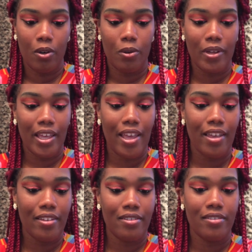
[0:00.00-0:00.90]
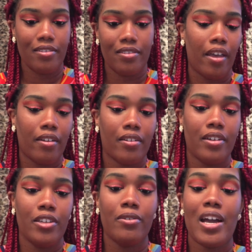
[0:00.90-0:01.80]
Okay.
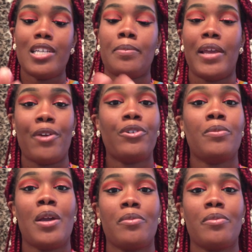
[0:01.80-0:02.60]
And you guys bear with me,